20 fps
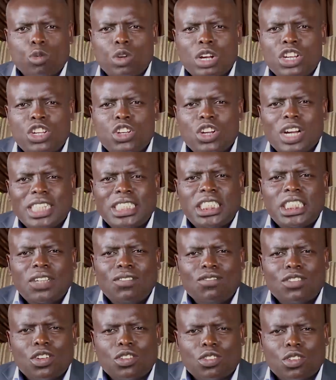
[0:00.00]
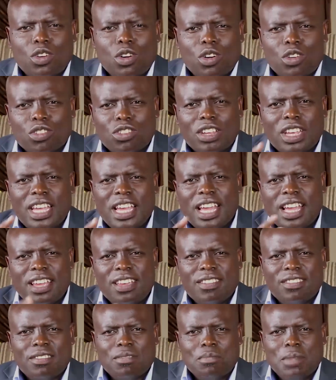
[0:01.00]
when you achieve those goals, here
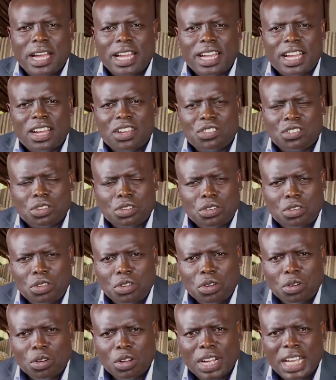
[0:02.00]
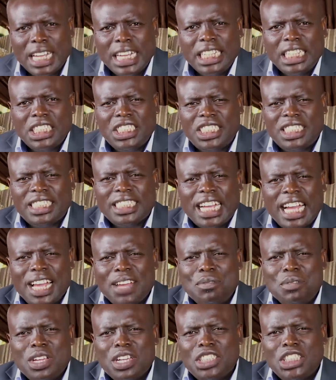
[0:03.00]
is my counsel to you. Each
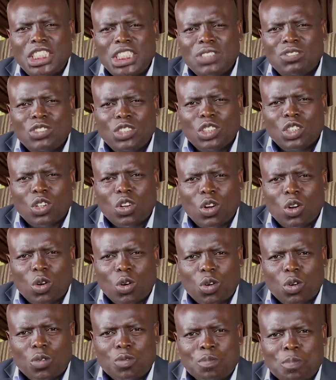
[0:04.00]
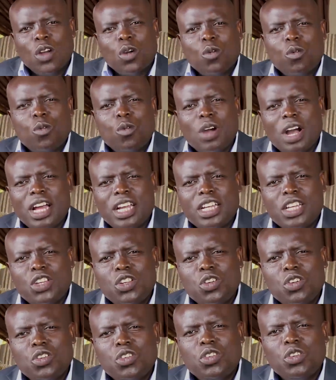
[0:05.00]
time you achieve your goal, what
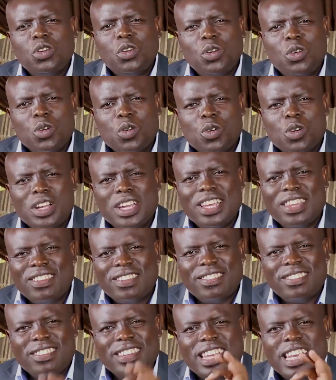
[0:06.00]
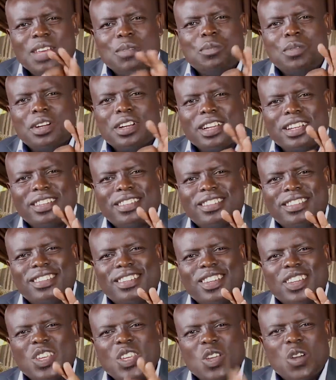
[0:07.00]
you should do is celebrate
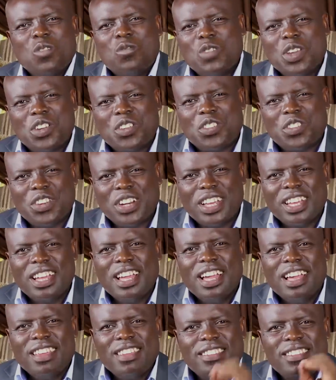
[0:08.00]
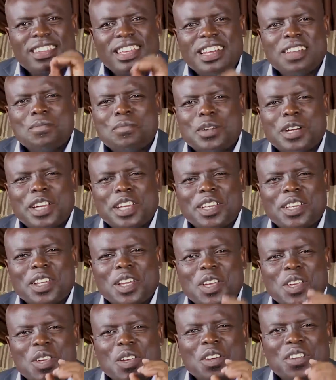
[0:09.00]
your victory. Celebrate
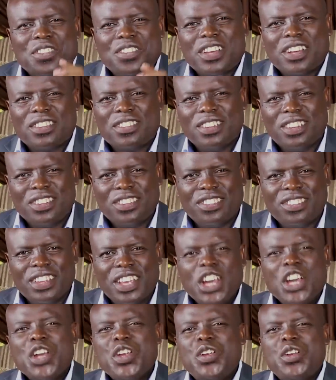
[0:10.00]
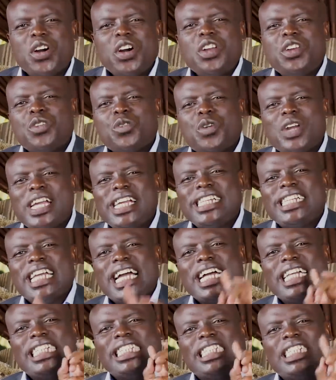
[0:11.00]
your success. Don't wait
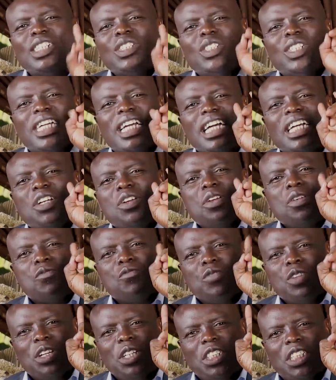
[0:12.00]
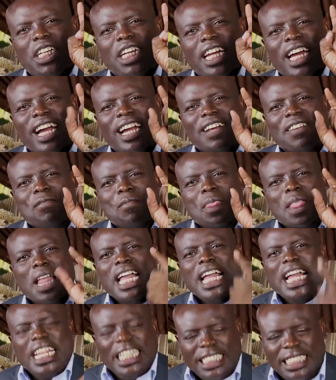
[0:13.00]
until you get to the finishing line.
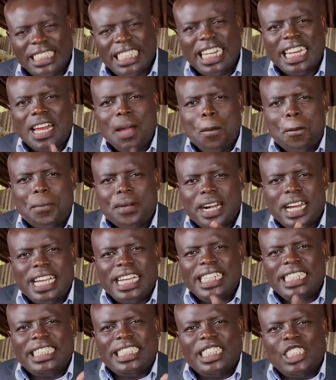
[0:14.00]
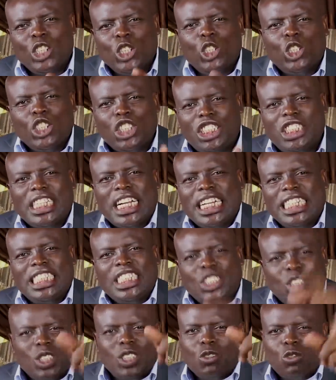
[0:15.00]
Celebrate your
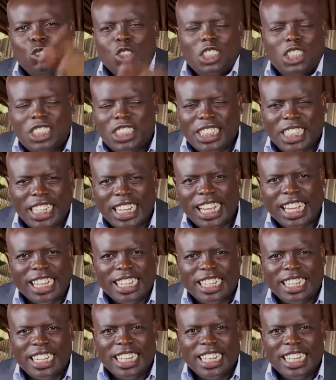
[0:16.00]
journey to the finishing line.